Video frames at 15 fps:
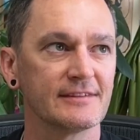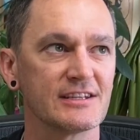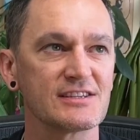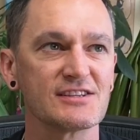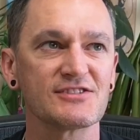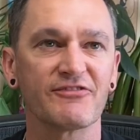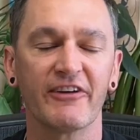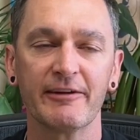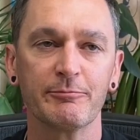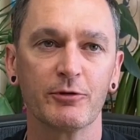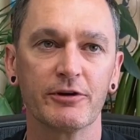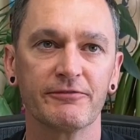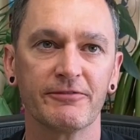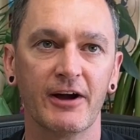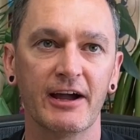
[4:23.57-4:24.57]
This is
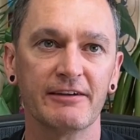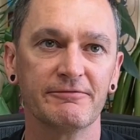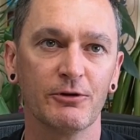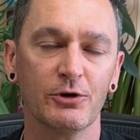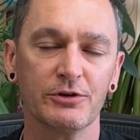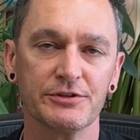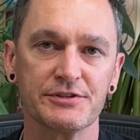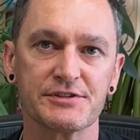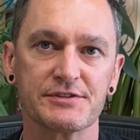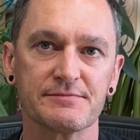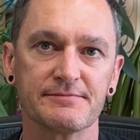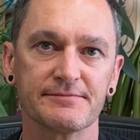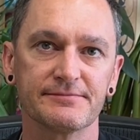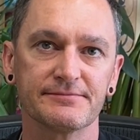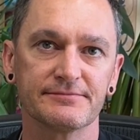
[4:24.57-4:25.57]
5.5
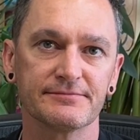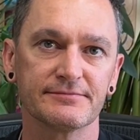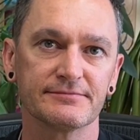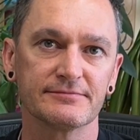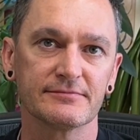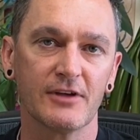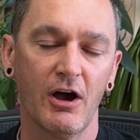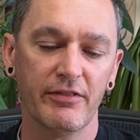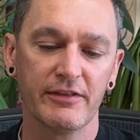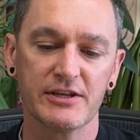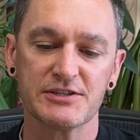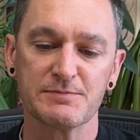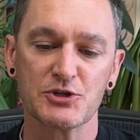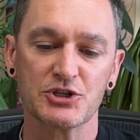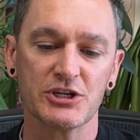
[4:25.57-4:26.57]
volts. On
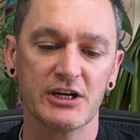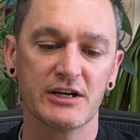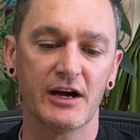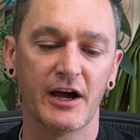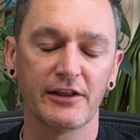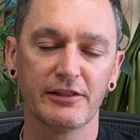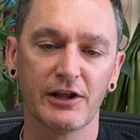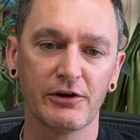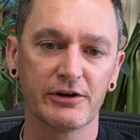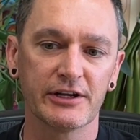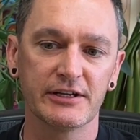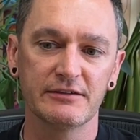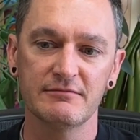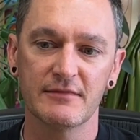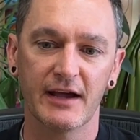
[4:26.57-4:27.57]
this machine,
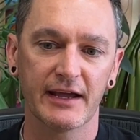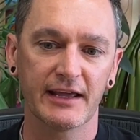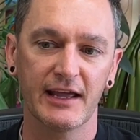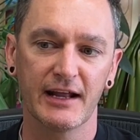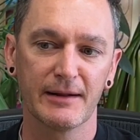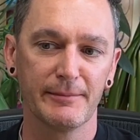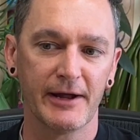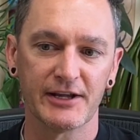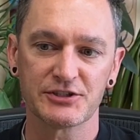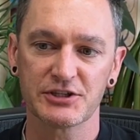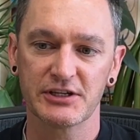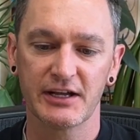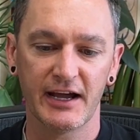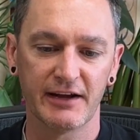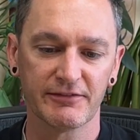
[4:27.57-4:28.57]
unloaded, I can't
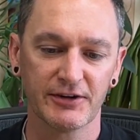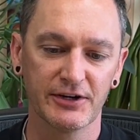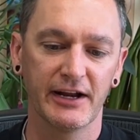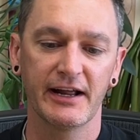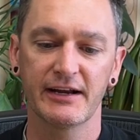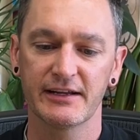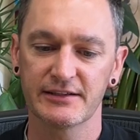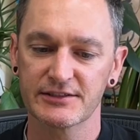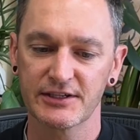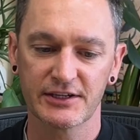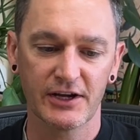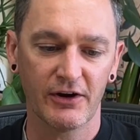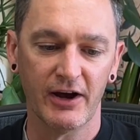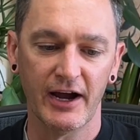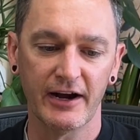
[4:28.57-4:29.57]
imagine ever needing
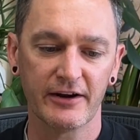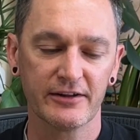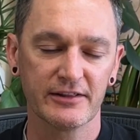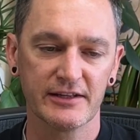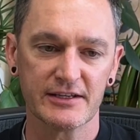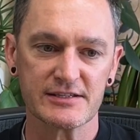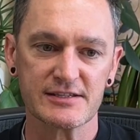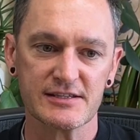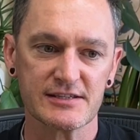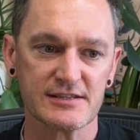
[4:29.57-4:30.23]
to go higher than this.